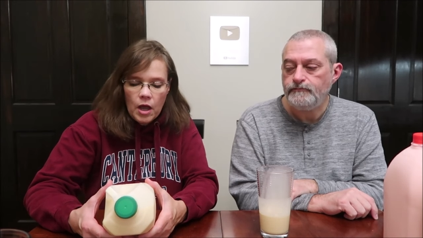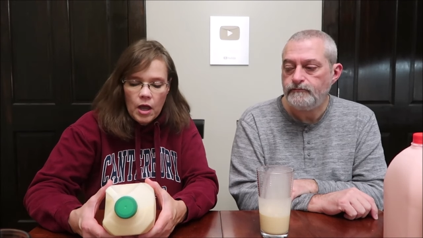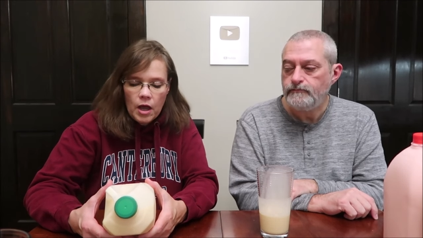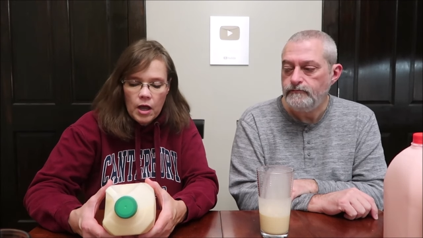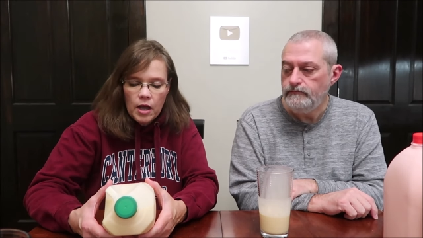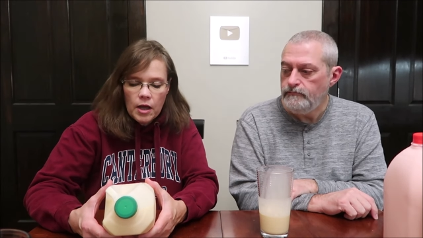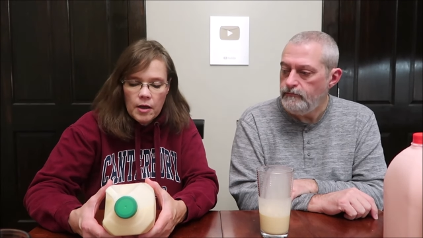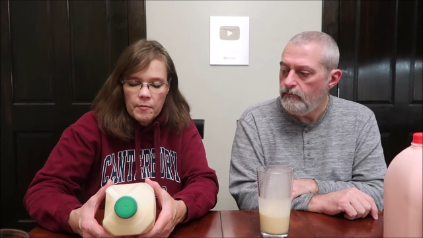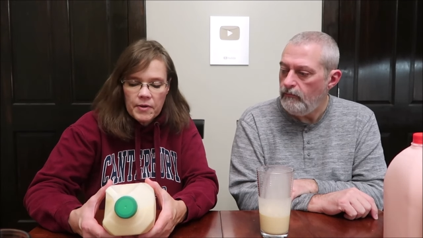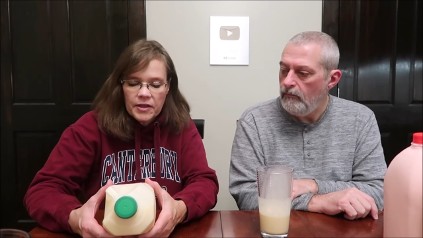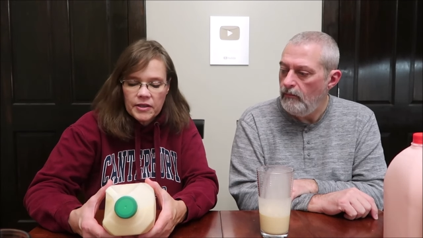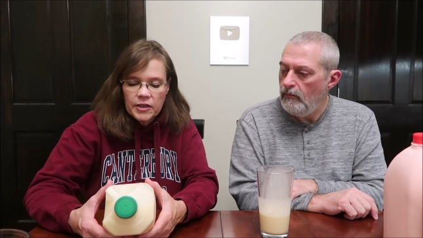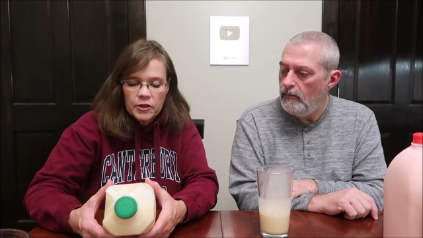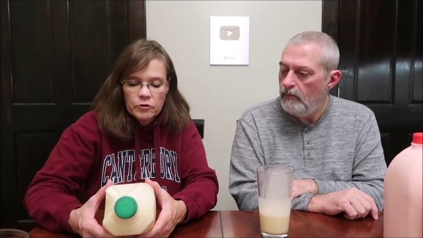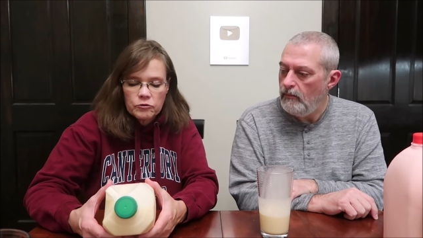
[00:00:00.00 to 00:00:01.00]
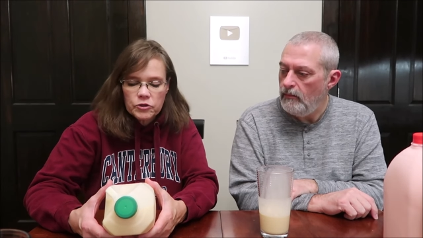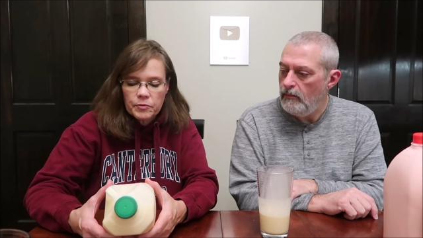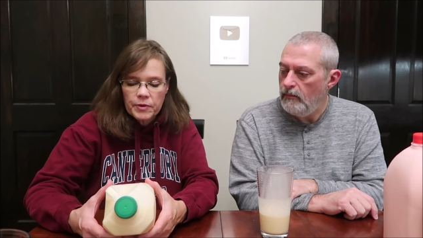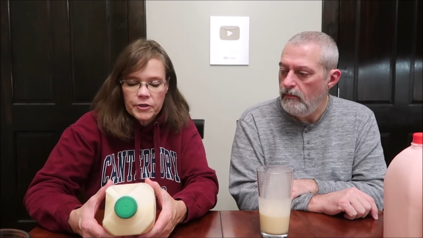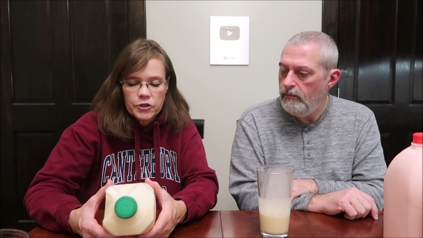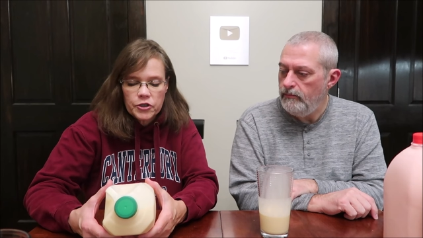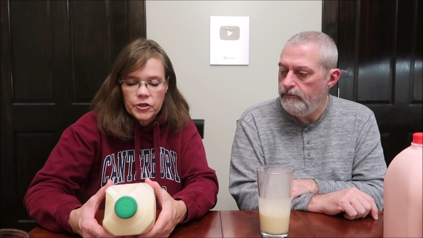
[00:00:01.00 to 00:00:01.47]
Speaker 1: Um, and then there's a
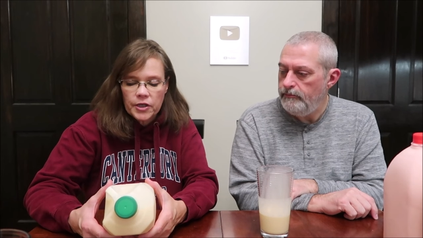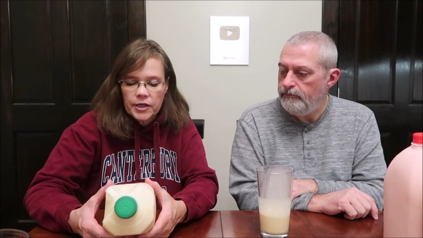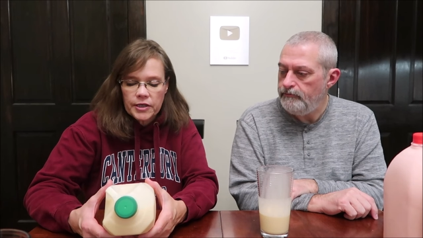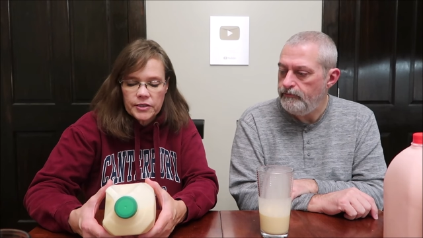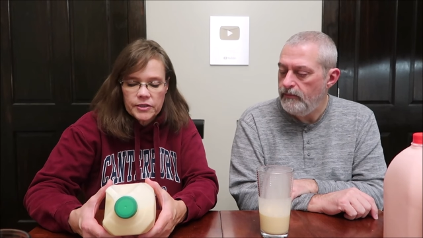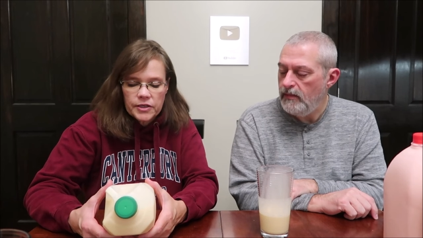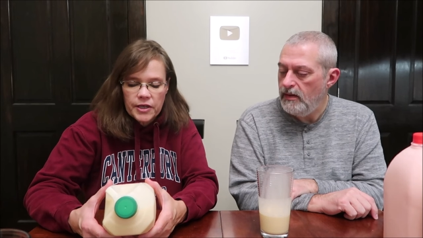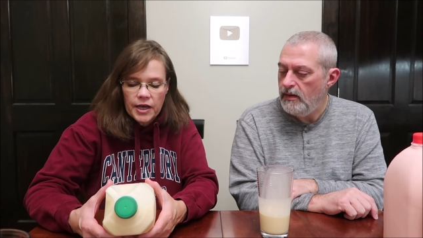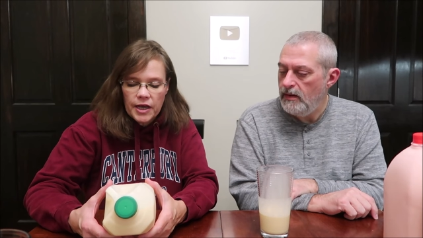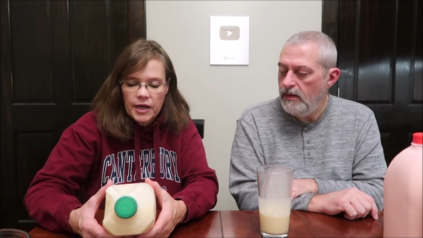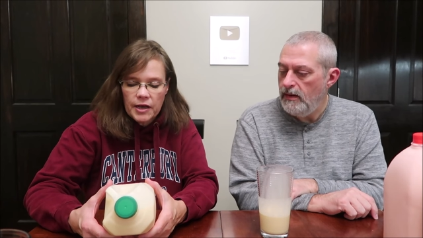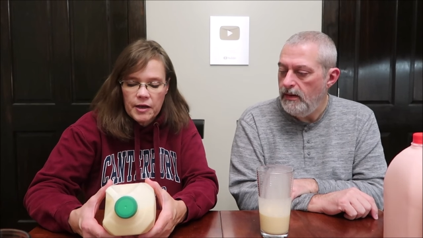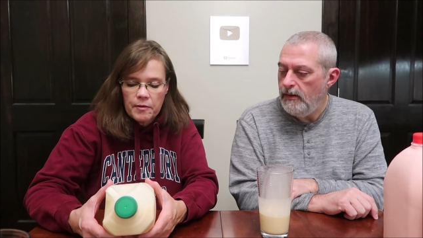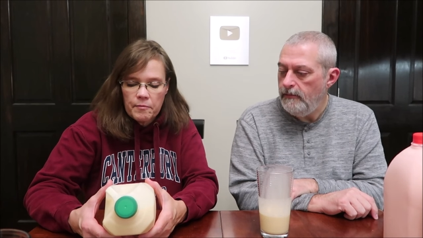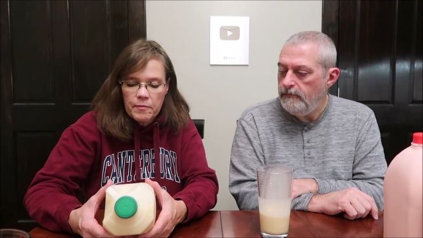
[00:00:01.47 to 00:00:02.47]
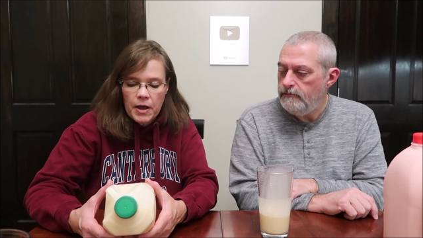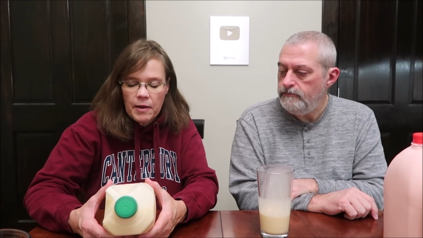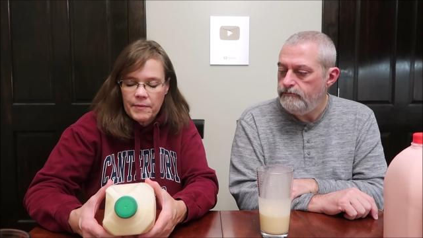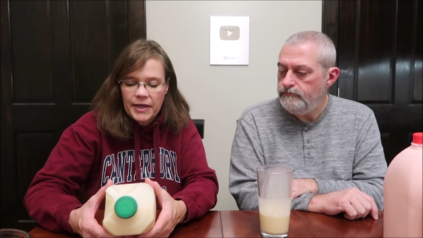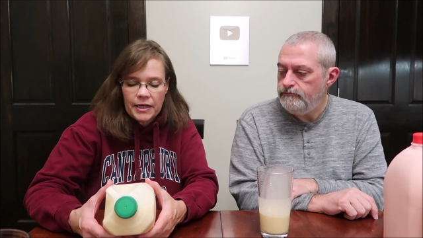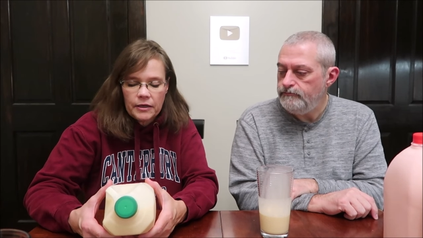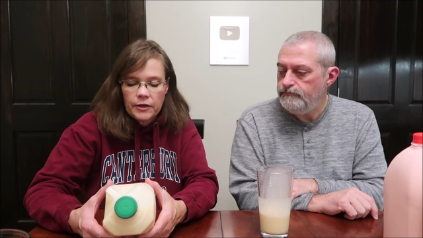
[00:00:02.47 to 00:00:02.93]
bunch of things. Gum, I
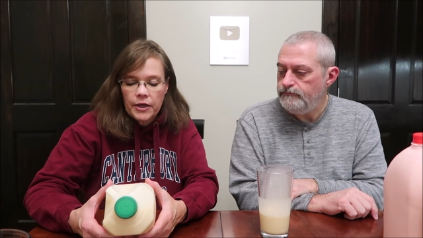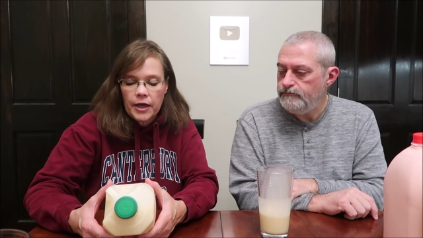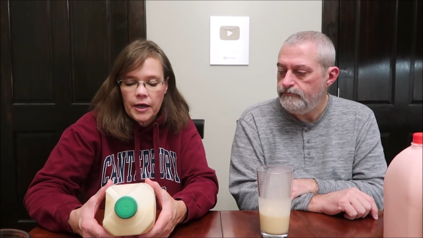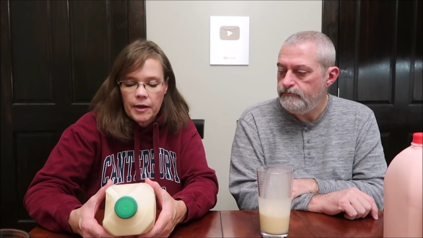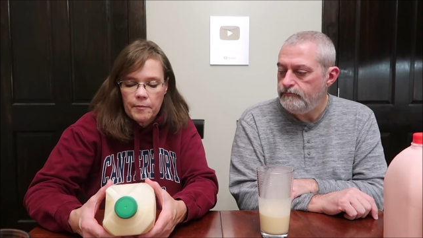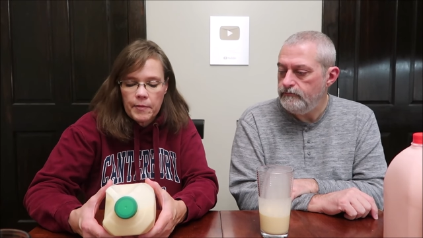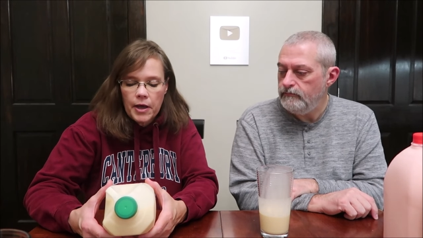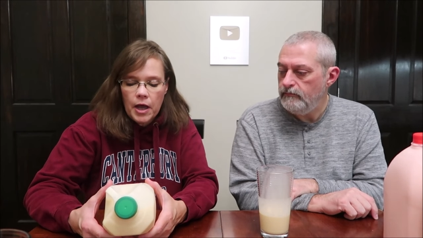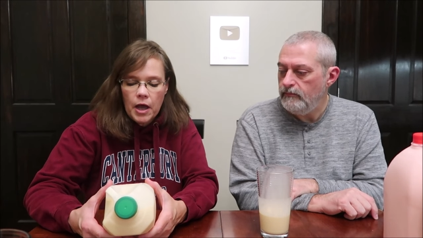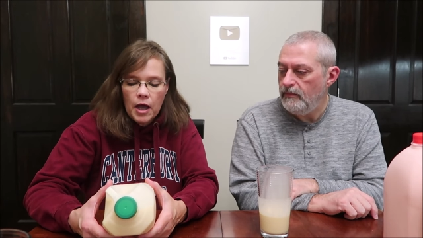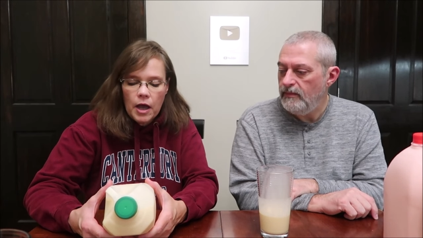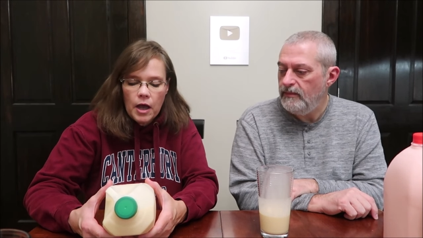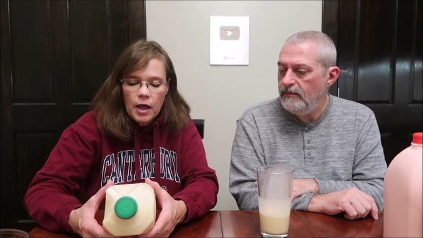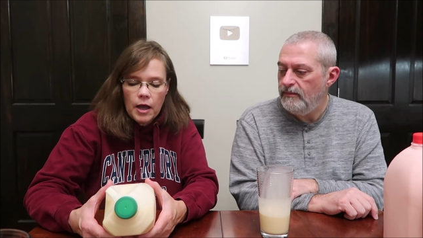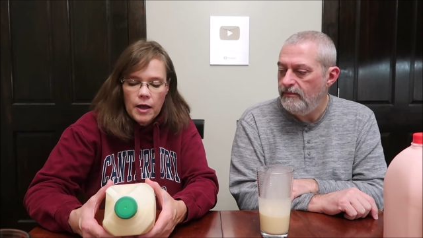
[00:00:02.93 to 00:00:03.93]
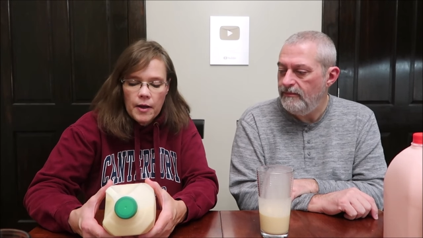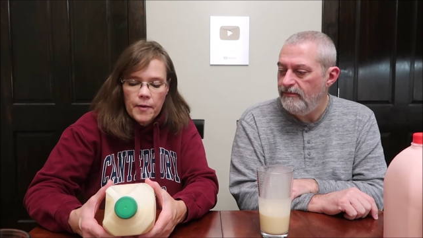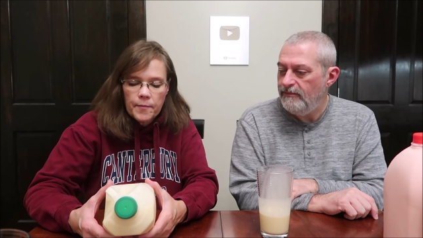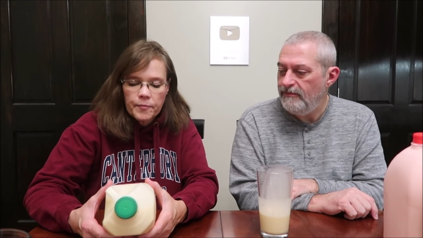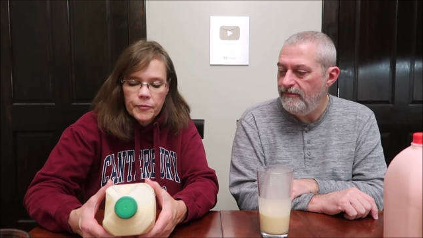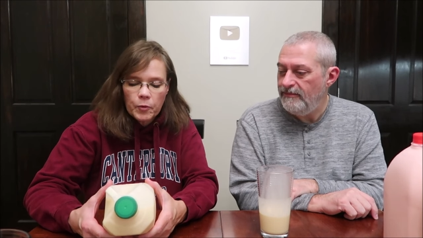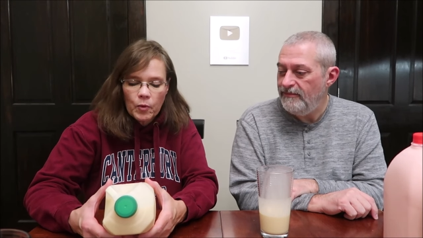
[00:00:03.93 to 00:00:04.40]
mean gum.
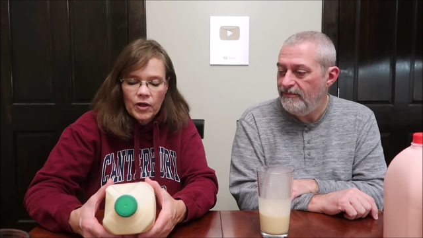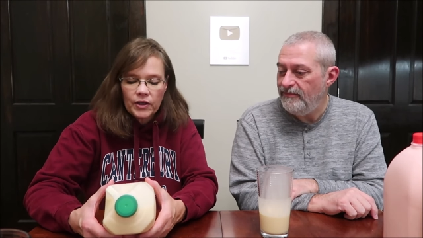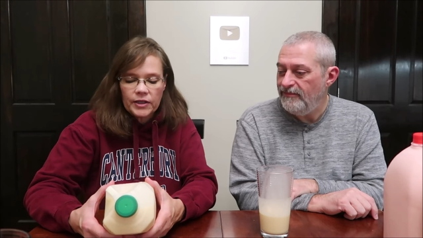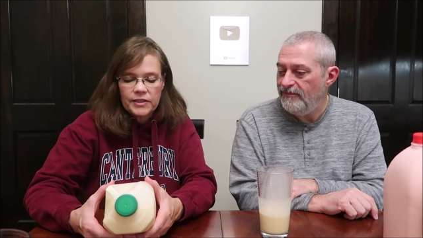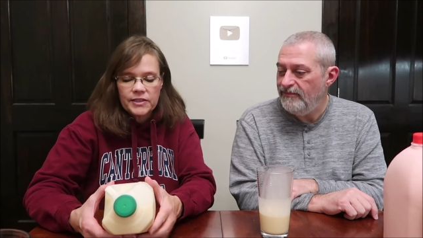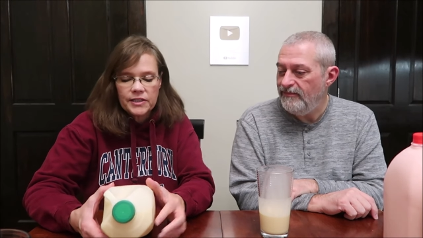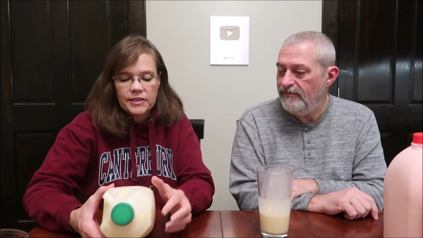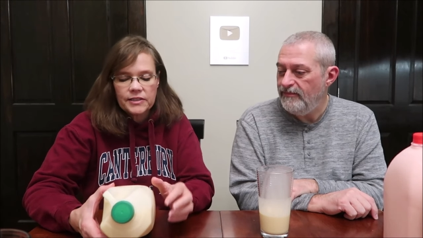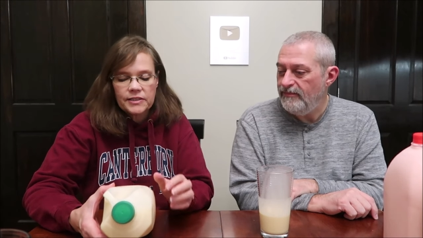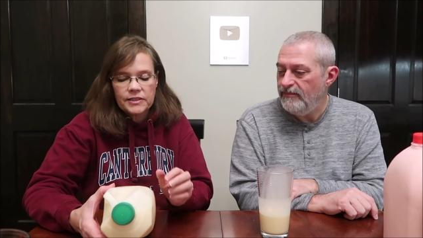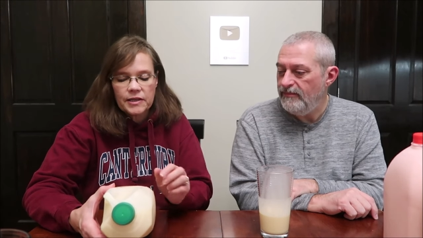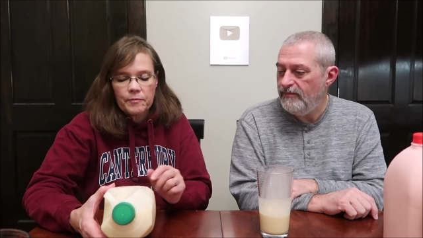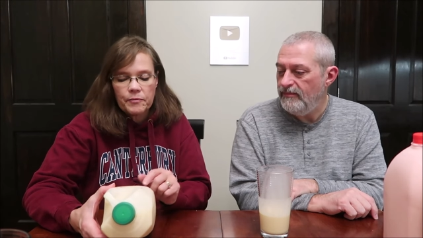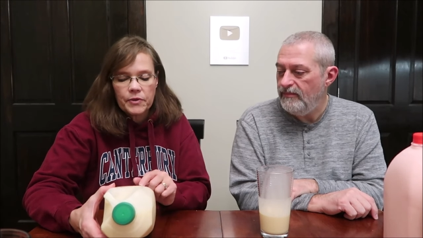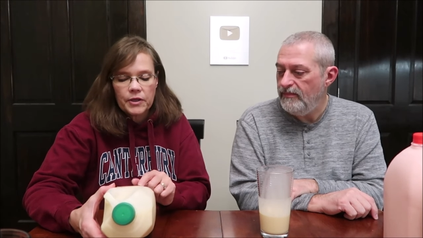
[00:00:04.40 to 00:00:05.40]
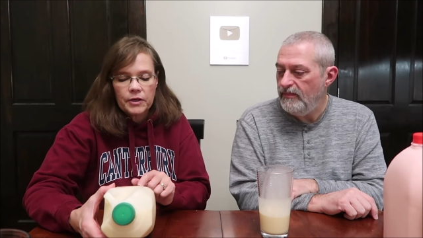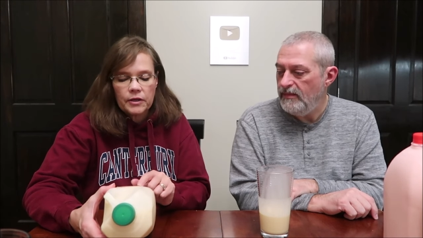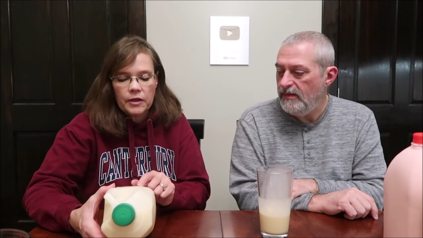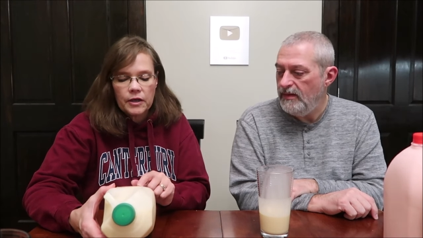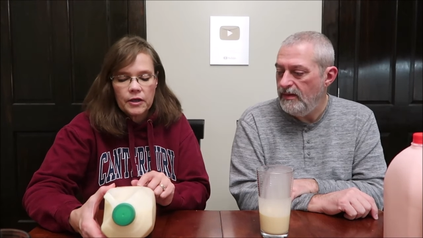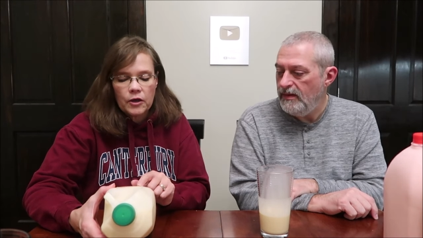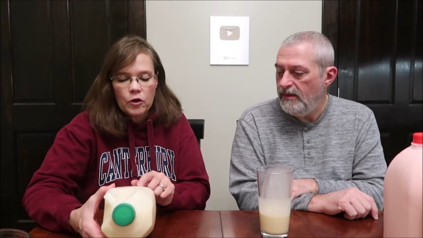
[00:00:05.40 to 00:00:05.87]
Um, well, it said
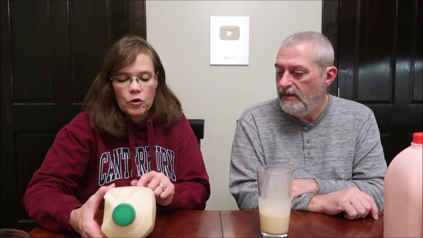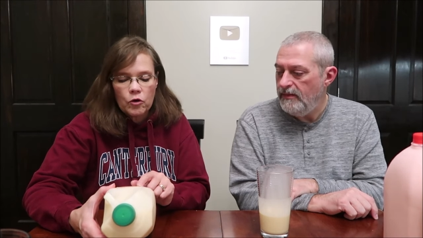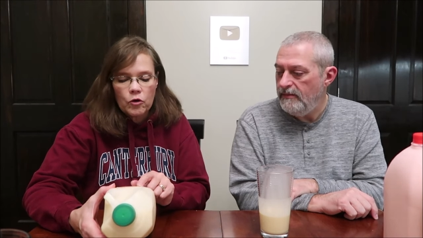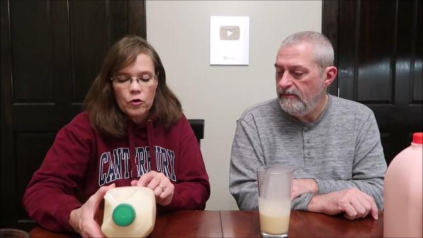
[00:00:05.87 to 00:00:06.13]
something.